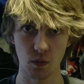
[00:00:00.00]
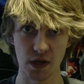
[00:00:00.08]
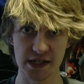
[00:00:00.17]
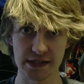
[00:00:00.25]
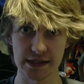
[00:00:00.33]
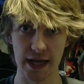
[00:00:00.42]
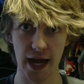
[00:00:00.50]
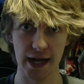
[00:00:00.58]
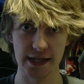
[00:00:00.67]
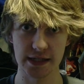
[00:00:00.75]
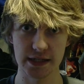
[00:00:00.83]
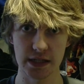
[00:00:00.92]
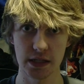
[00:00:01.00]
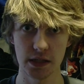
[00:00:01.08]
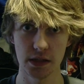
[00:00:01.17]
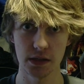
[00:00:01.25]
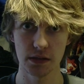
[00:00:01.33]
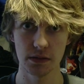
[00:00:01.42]
what's next?
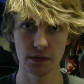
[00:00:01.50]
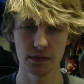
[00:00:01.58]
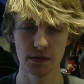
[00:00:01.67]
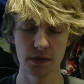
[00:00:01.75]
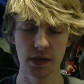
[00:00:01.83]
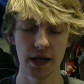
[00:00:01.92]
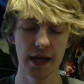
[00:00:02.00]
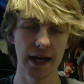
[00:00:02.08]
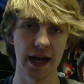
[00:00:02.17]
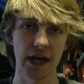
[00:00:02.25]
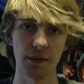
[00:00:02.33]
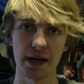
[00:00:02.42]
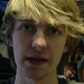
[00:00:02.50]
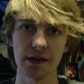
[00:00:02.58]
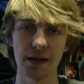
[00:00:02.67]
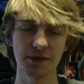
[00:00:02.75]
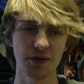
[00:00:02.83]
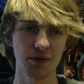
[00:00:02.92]
Anyway,
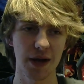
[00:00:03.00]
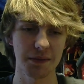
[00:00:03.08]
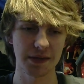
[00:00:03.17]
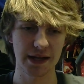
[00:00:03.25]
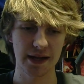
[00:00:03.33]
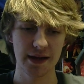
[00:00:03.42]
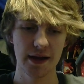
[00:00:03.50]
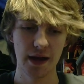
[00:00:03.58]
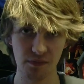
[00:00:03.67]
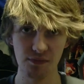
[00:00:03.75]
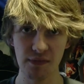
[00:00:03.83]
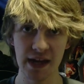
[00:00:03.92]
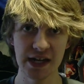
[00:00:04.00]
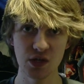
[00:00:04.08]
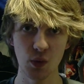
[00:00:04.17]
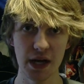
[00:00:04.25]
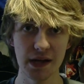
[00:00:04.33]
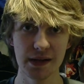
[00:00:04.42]
I'm sort of rambling. And
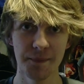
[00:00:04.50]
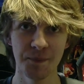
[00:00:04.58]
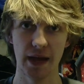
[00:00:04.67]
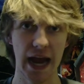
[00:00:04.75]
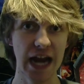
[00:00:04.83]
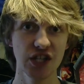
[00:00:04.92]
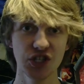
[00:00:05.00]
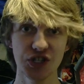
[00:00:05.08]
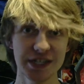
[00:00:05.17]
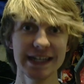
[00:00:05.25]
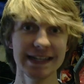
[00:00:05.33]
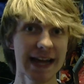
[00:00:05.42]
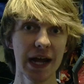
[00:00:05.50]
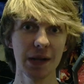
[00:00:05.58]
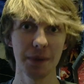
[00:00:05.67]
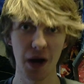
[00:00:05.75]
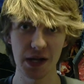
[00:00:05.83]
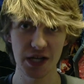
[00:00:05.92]
as well, HD nail
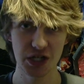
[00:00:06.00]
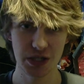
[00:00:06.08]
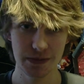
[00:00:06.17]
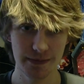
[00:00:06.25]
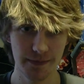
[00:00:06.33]
polish.